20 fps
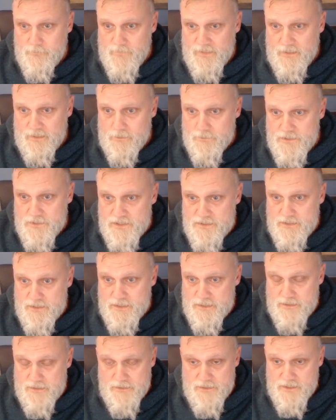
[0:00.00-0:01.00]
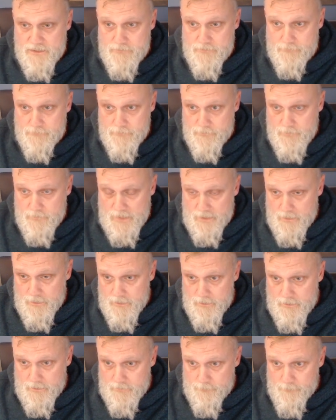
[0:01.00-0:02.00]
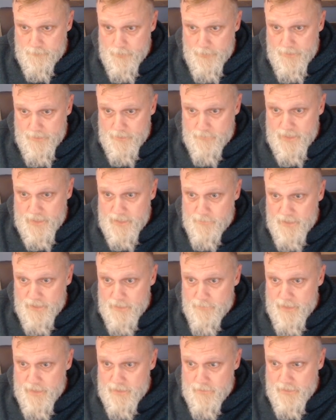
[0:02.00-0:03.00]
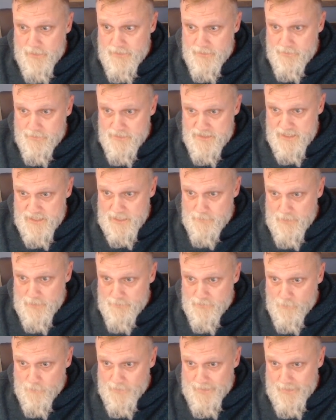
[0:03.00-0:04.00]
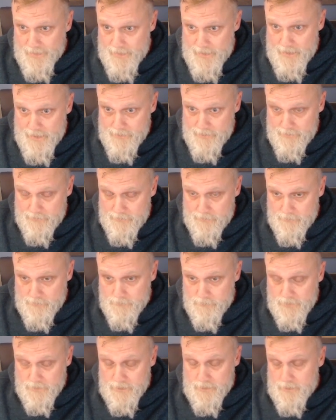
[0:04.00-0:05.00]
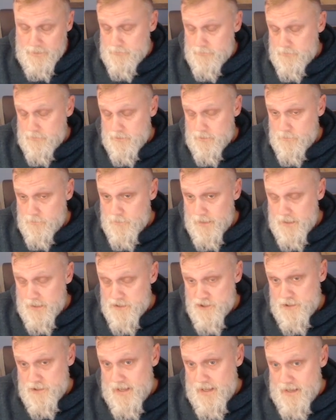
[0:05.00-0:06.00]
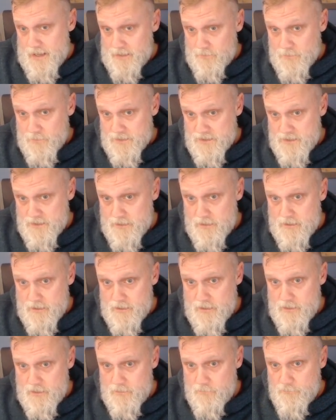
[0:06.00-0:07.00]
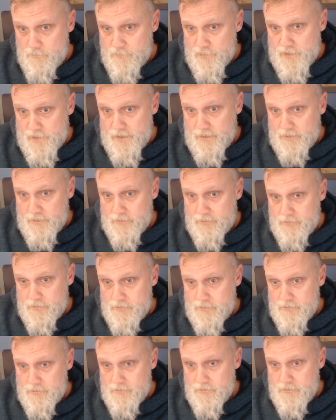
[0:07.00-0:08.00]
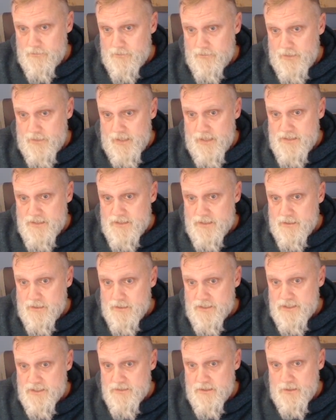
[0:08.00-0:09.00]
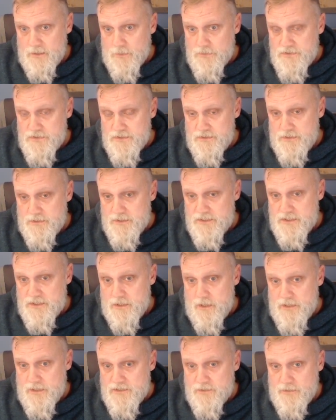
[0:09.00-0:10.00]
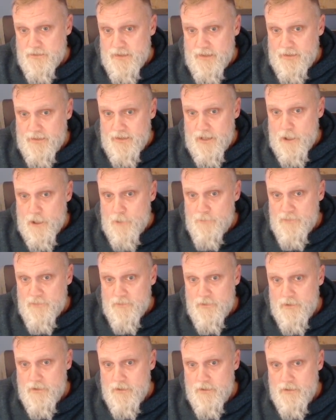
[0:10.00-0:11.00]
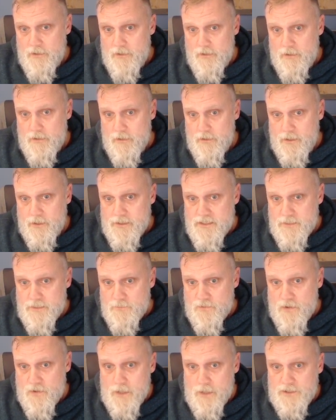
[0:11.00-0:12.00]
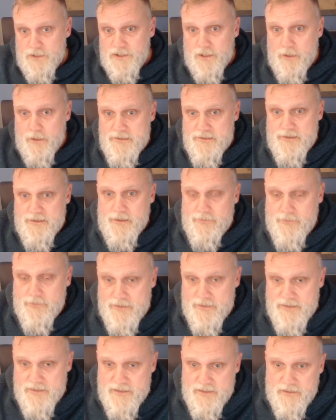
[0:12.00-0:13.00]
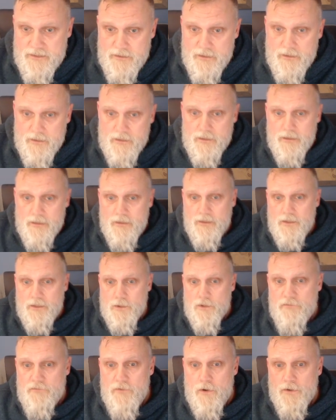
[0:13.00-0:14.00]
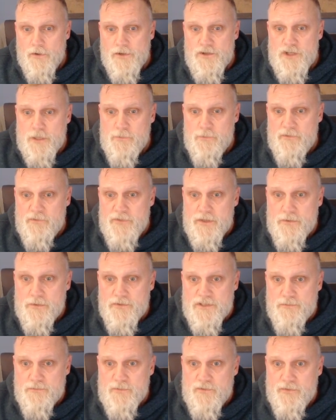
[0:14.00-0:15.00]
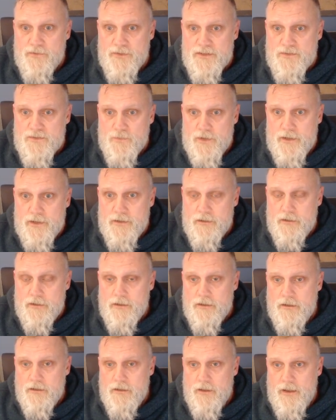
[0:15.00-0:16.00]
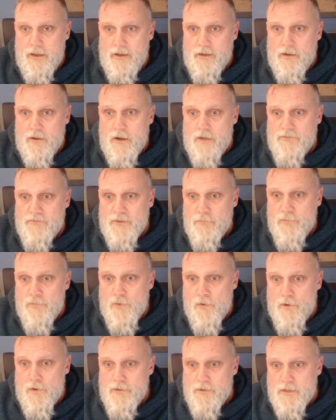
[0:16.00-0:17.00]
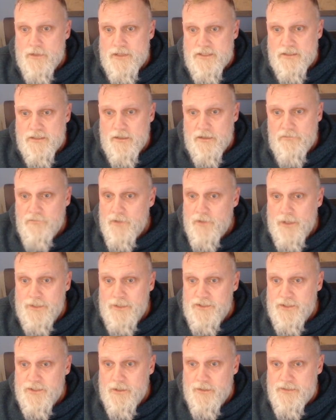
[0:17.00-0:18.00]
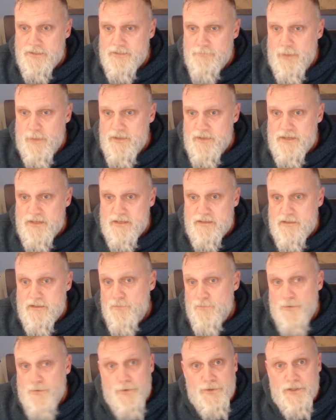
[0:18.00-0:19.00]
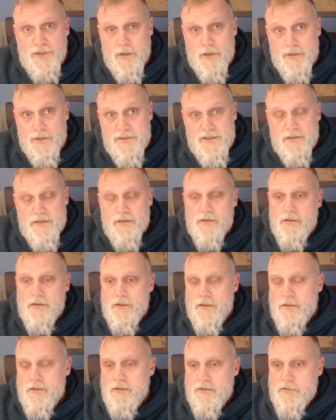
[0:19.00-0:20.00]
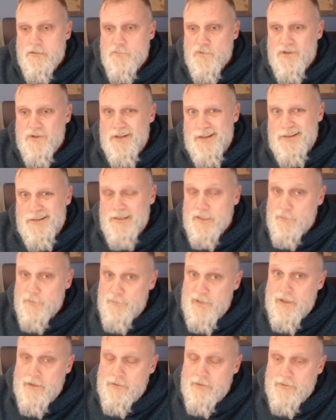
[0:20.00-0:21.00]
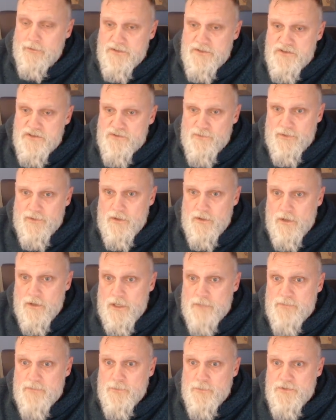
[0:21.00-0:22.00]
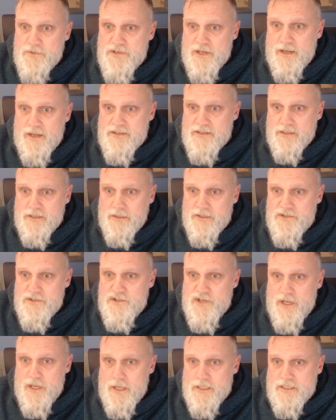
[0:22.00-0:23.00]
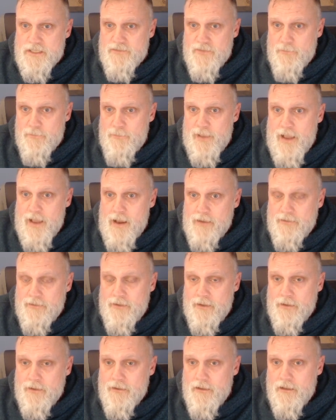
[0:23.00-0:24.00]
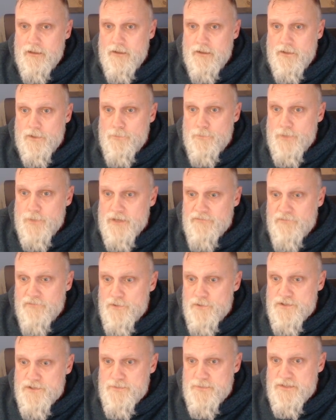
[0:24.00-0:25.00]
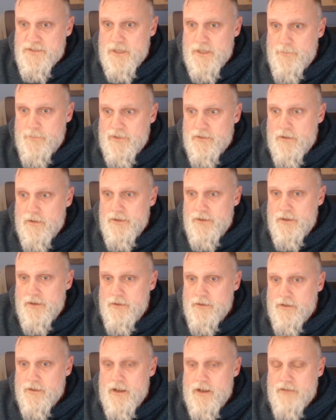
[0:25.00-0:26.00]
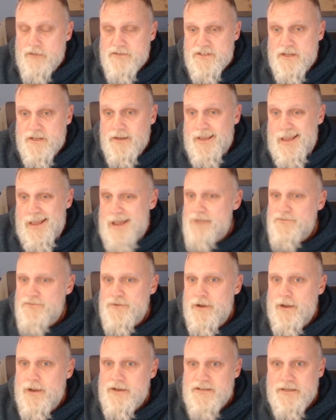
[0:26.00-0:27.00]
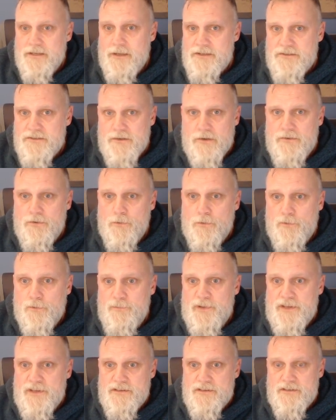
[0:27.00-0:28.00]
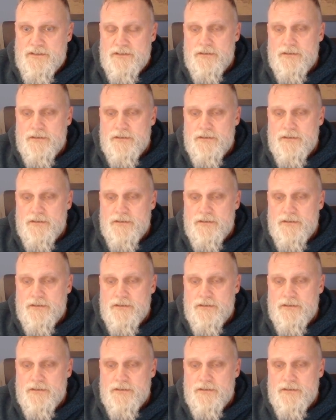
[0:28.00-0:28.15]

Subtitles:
Just it might have been a better idea to set them up the way I had it, or where I should have had it was bring the AT guns closer to the side so they can help get some cross shots at this. If your German vehicles are moving this way, heading off the board, that's a lot of flank shots, maybe some rear shots. More likely to pin and destroy the armor, which has a less chance of impacting your reinforcements coming along here. You're sending half tracks against artillery pieces